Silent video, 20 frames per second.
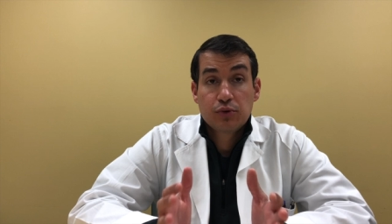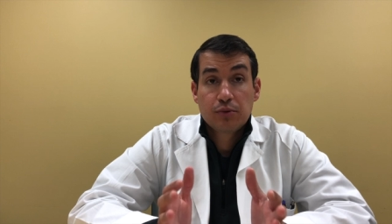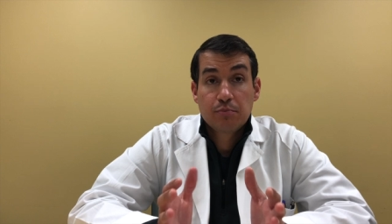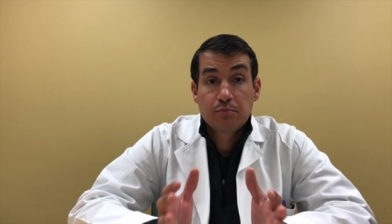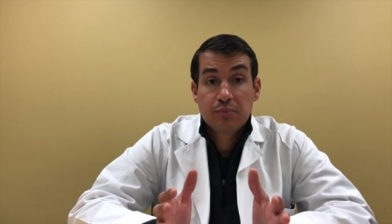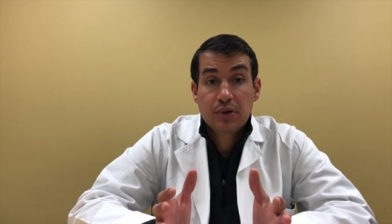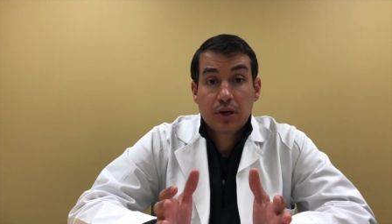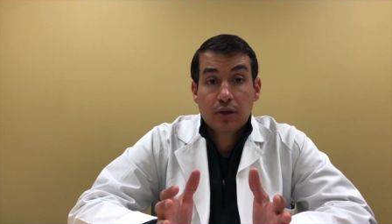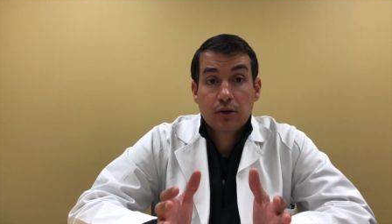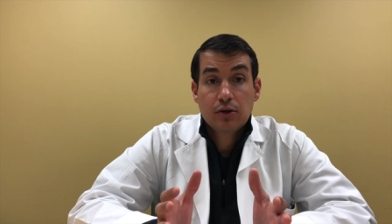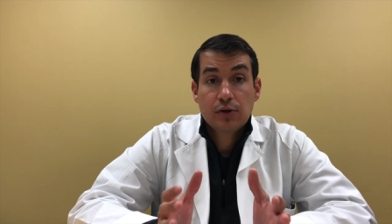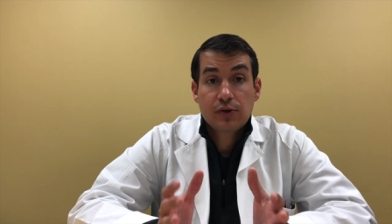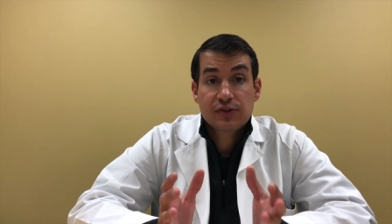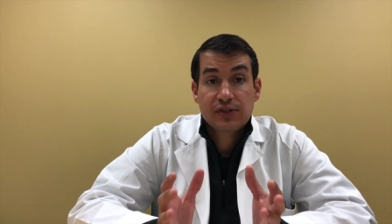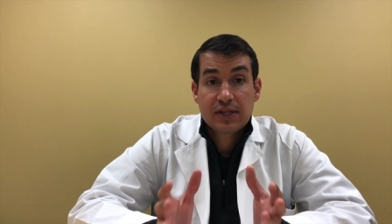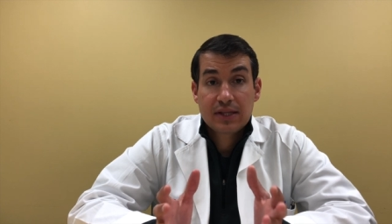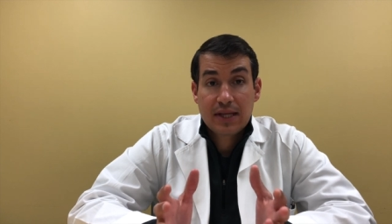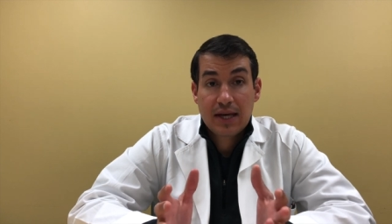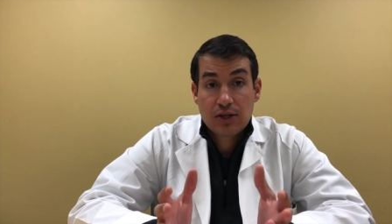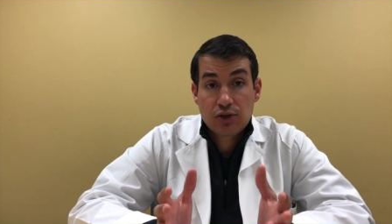and pillows,
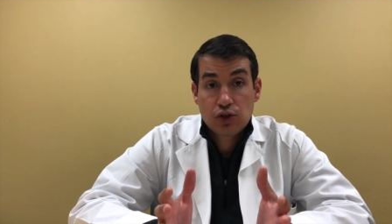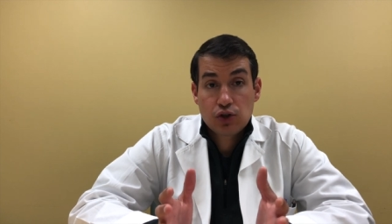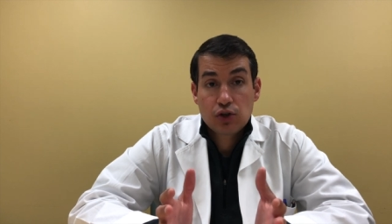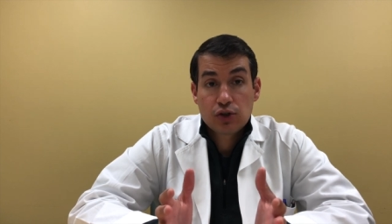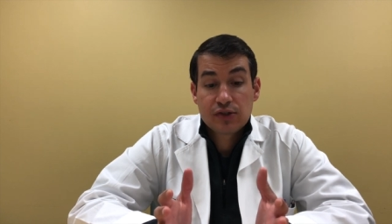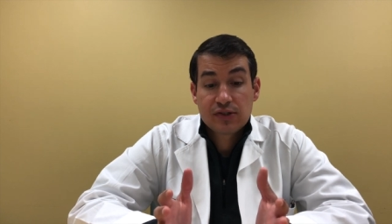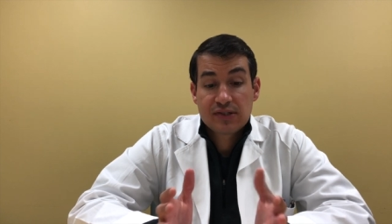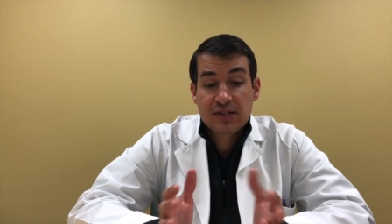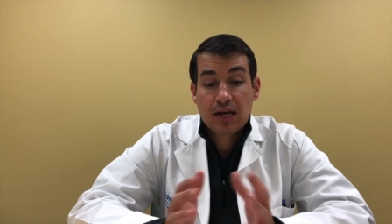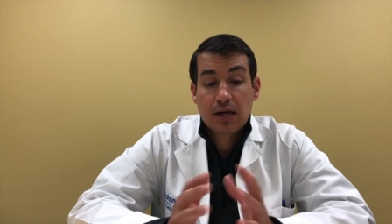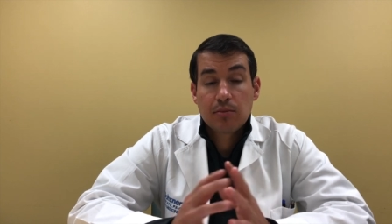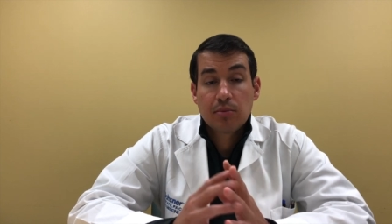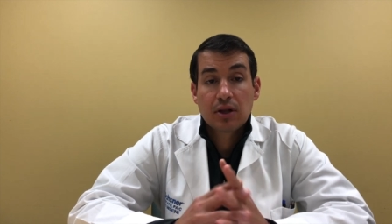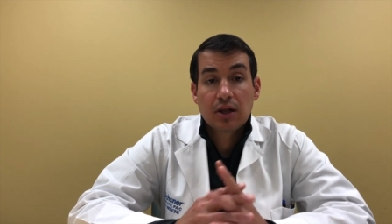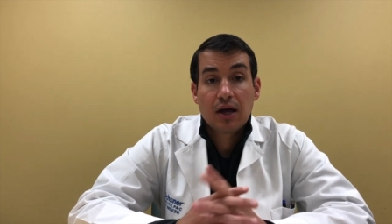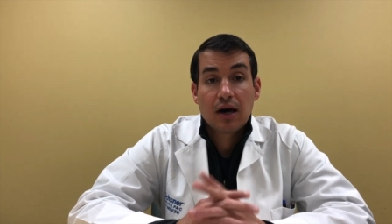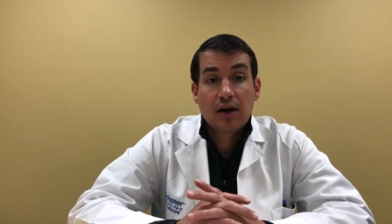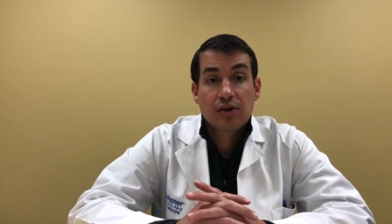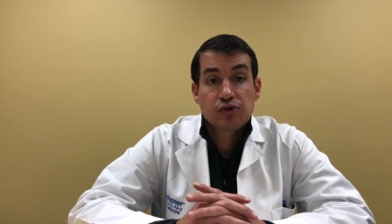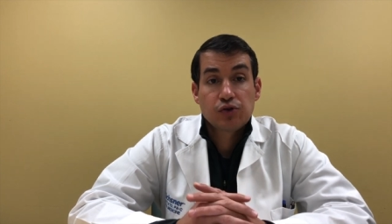and that should
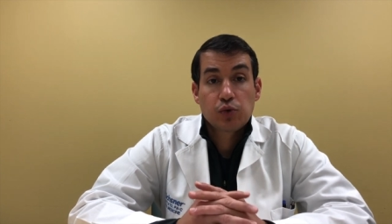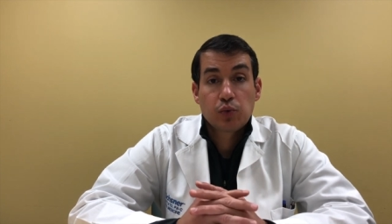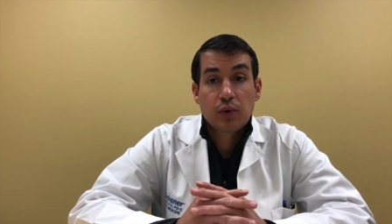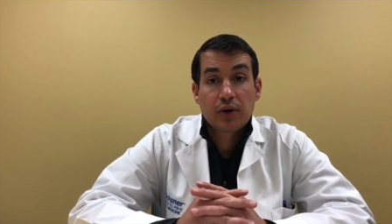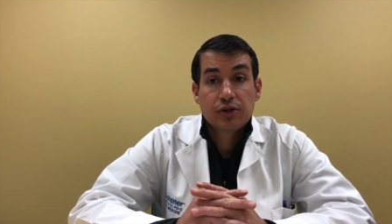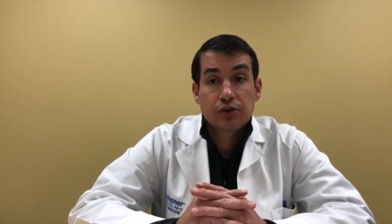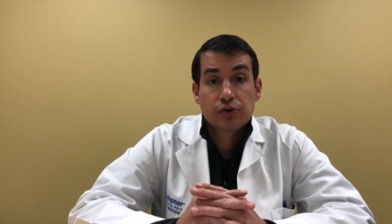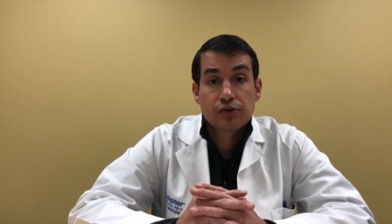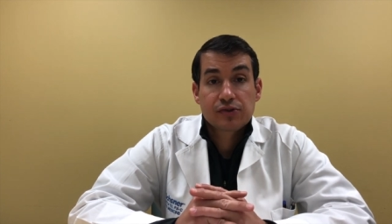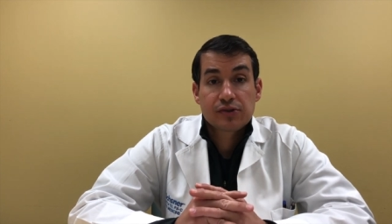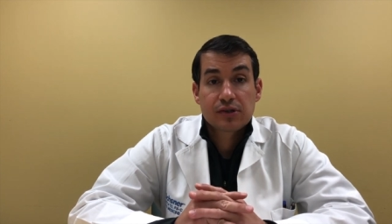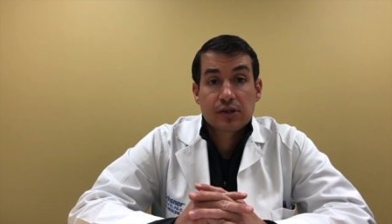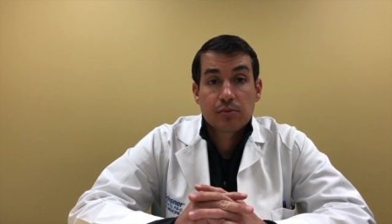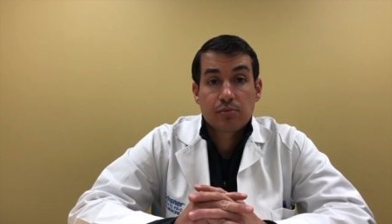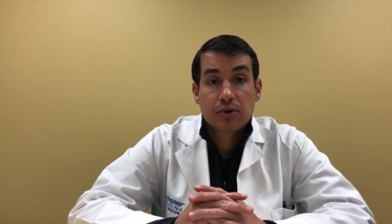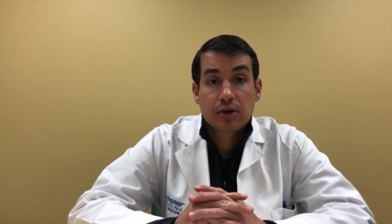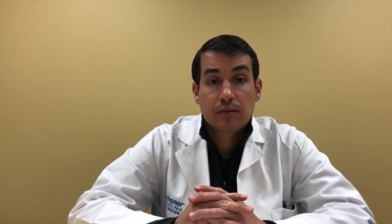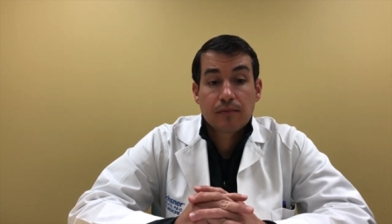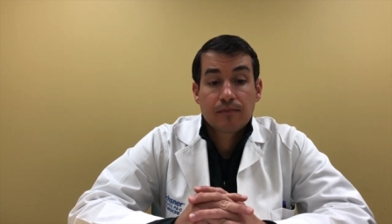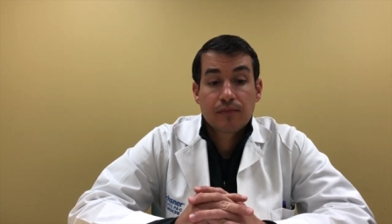stabilize you when you're sleeping.